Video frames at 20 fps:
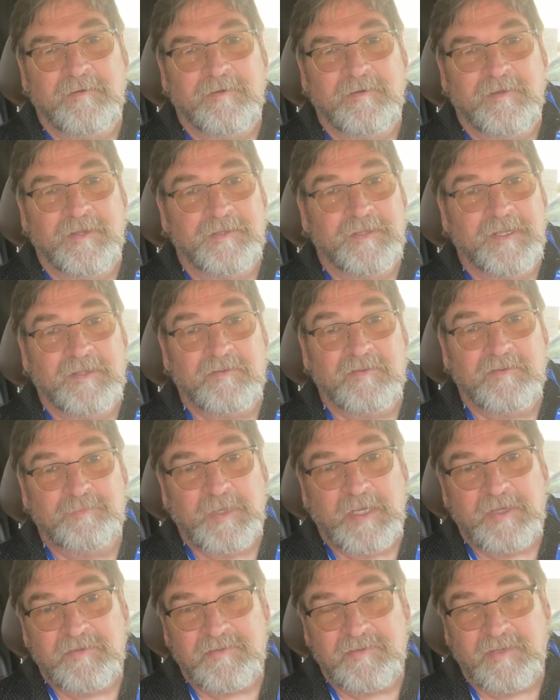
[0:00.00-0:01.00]
and then
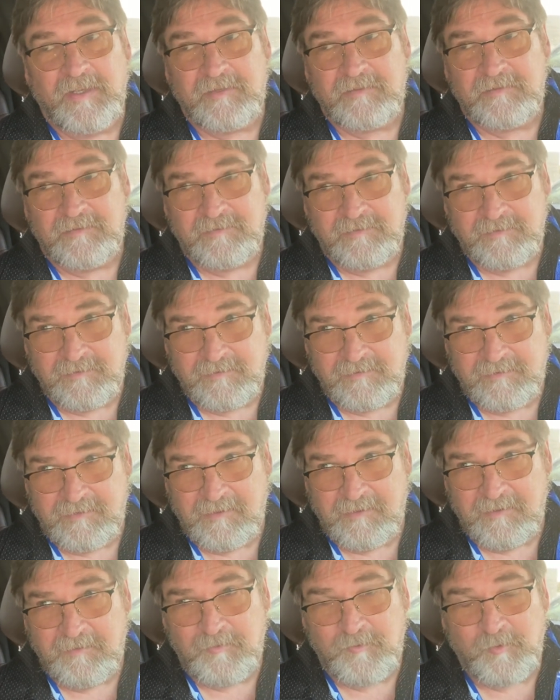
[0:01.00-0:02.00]
SpaceX's
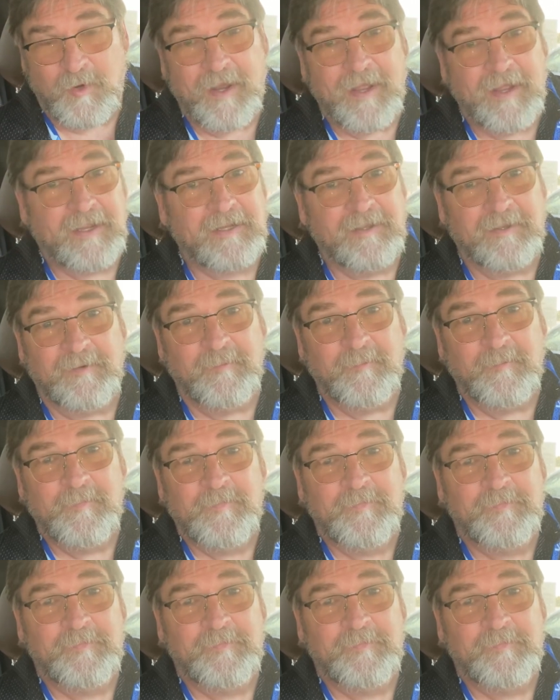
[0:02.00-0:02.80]
Dragon.